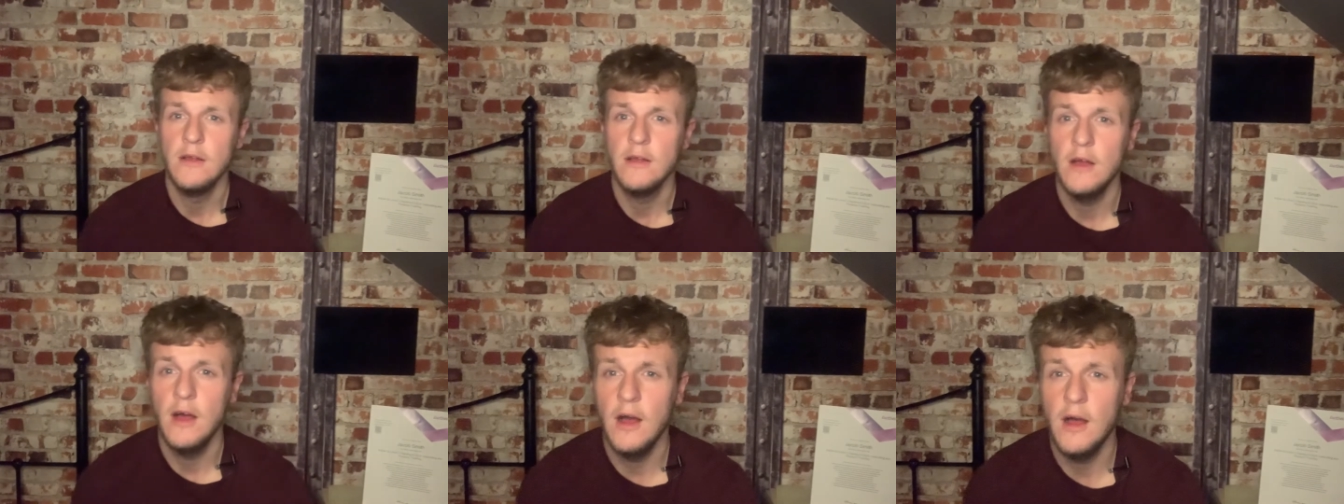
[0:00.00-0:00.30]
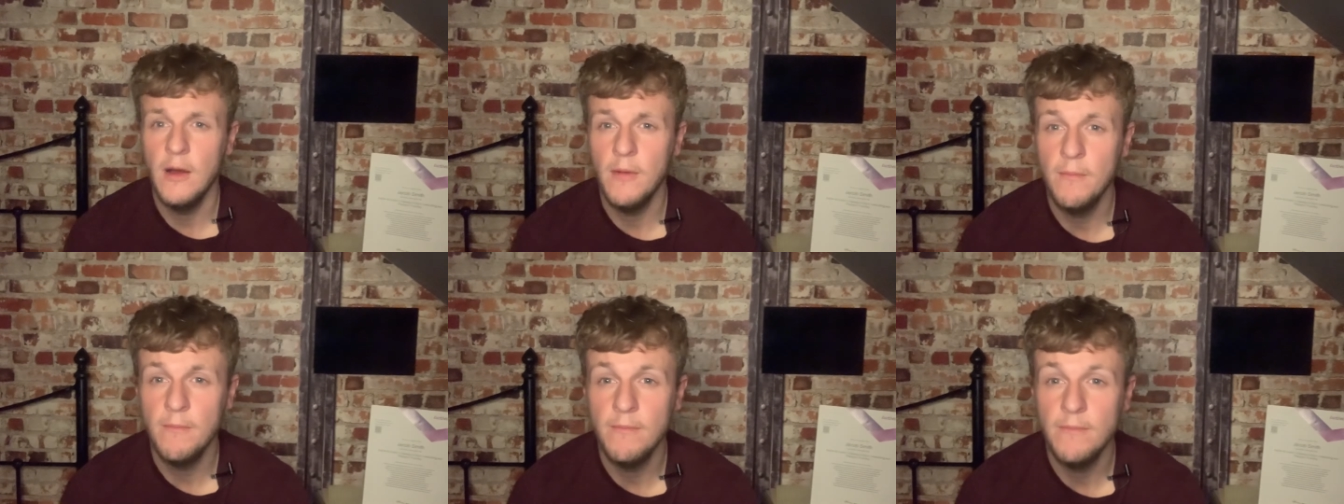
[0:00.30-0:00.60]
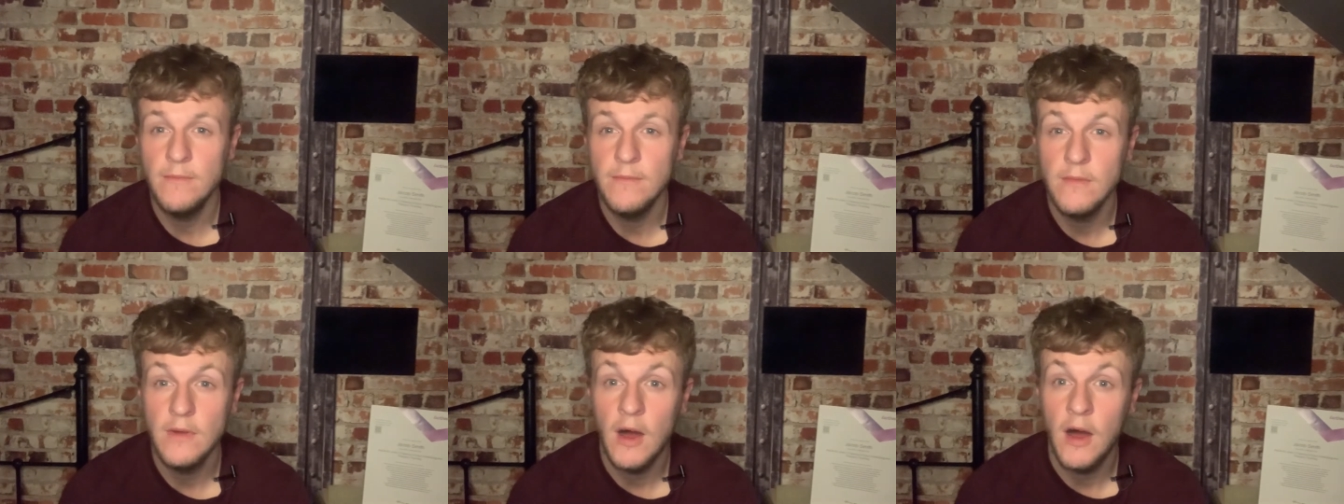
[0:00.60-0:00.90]
um,
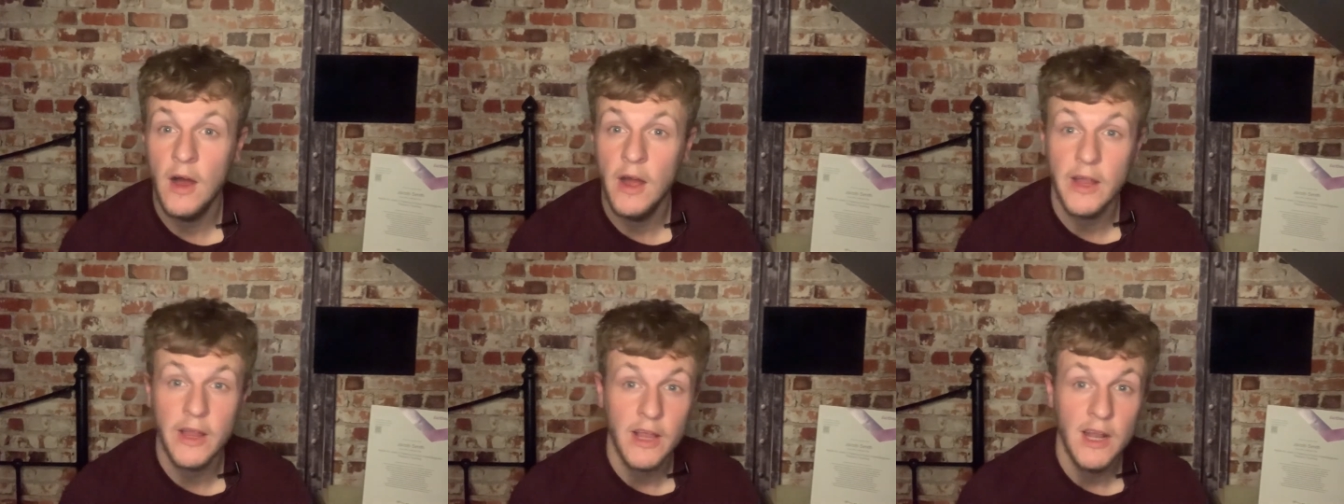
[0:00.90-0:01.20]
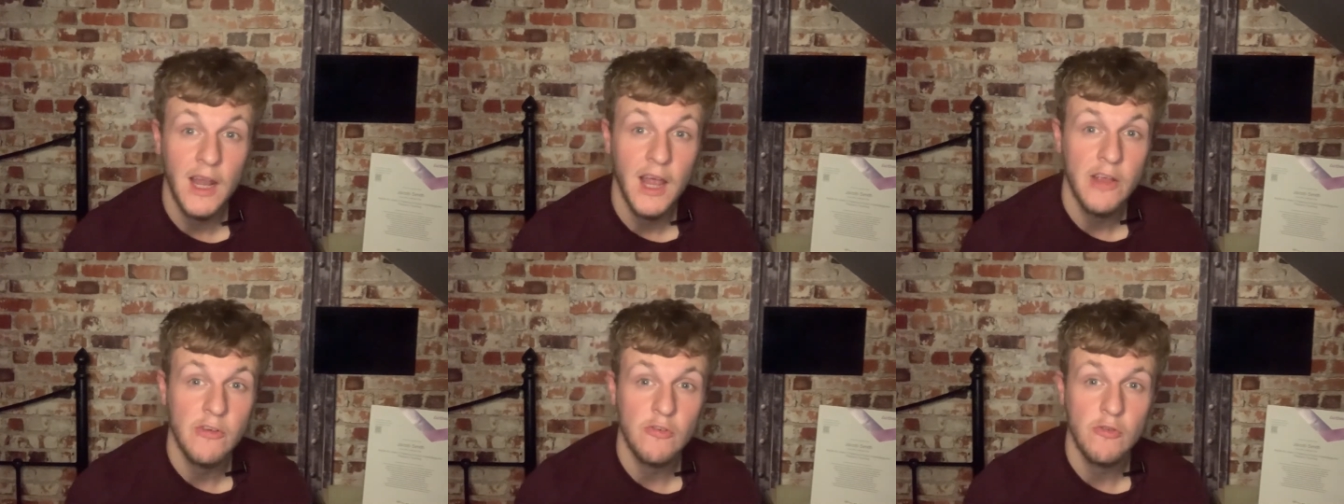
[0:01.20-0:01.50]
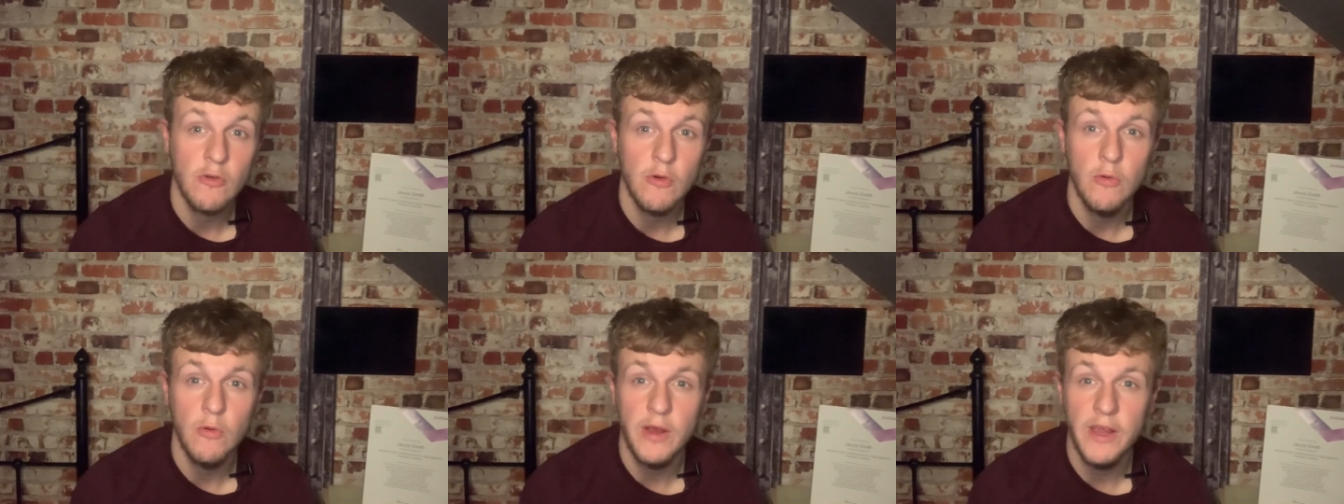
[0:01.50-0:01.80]
high
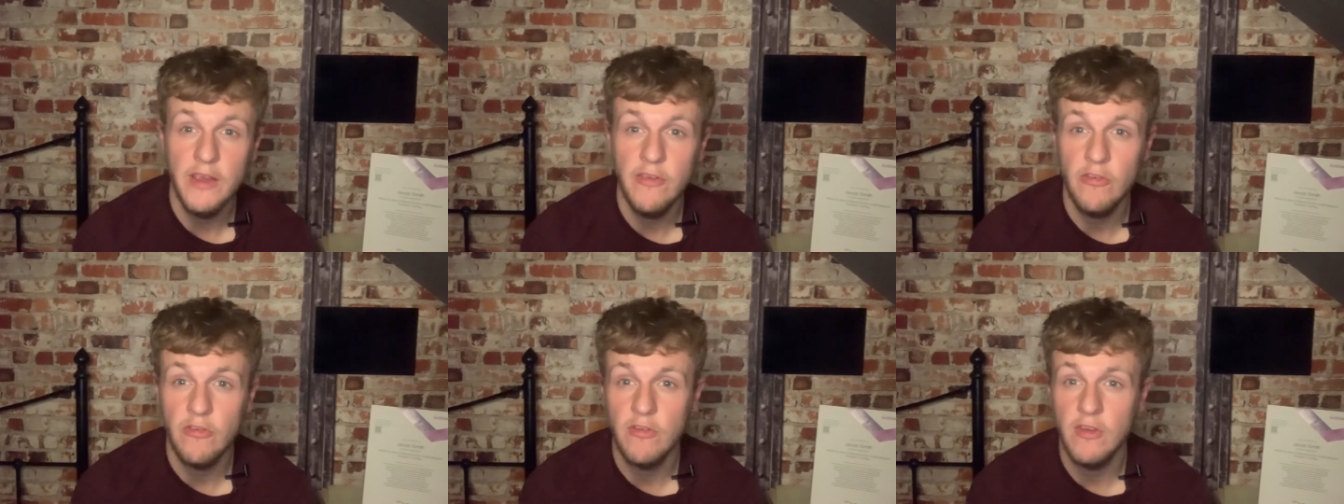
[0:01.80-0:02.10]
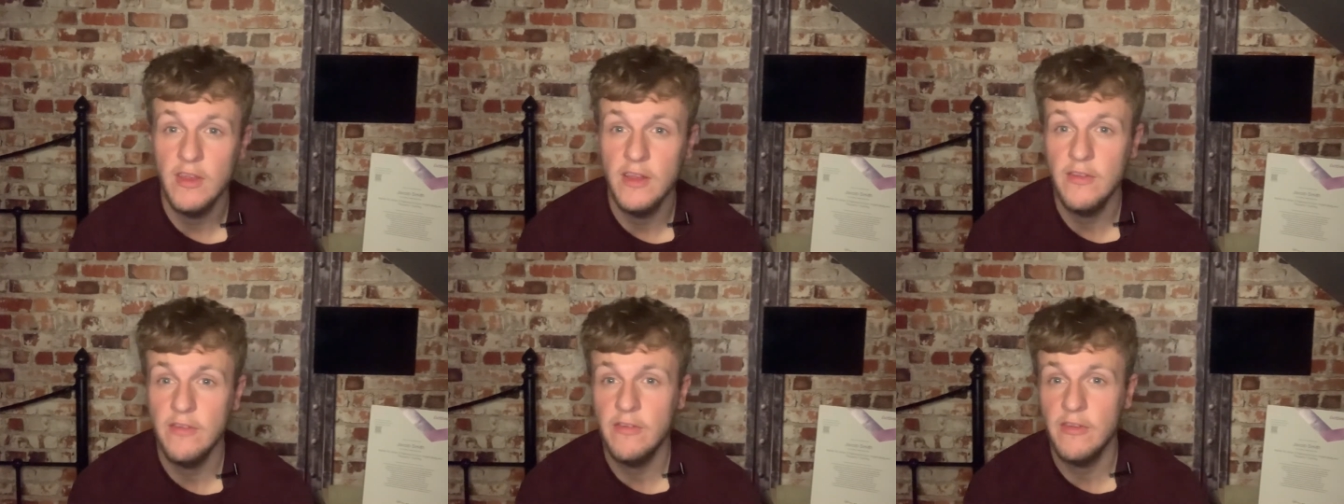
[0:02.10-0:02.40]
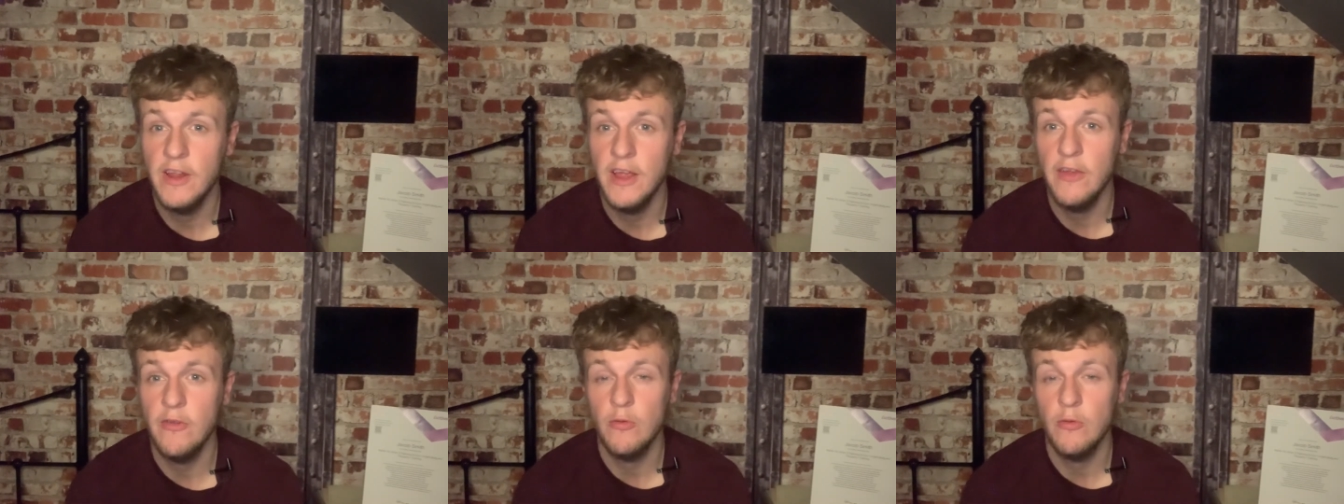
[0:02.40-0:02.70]
cholesterol is in today's